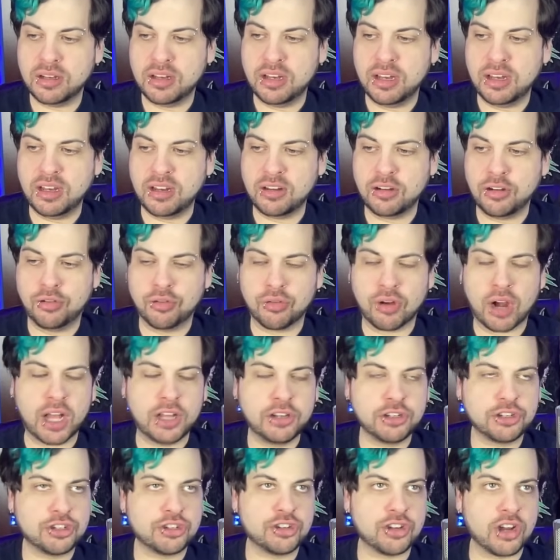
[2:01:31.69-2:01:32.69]

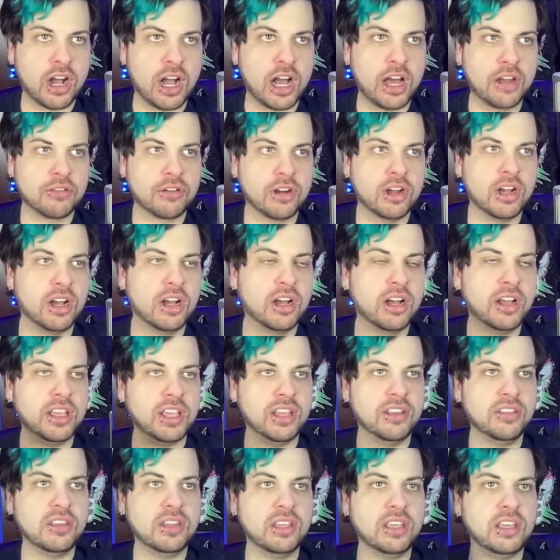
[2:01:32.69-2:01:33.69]
grunge genre, in